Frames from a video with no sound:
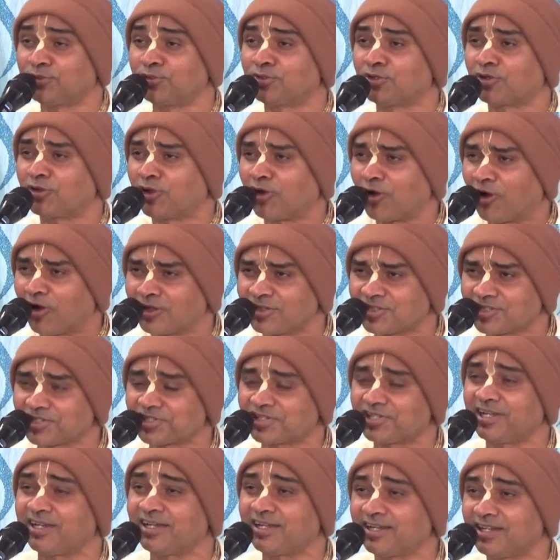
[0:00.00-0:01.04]
to
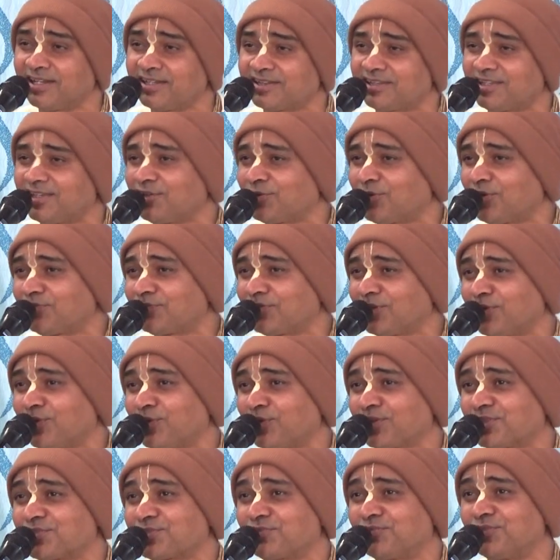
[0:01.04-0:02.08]
constantly think of the
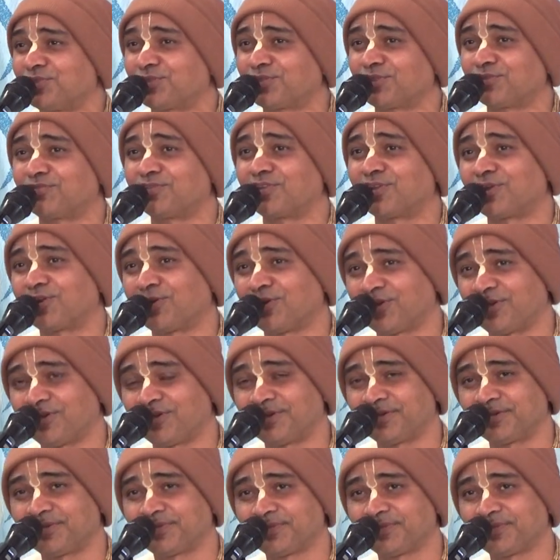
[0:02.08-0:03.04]
lotus feet of the Lord.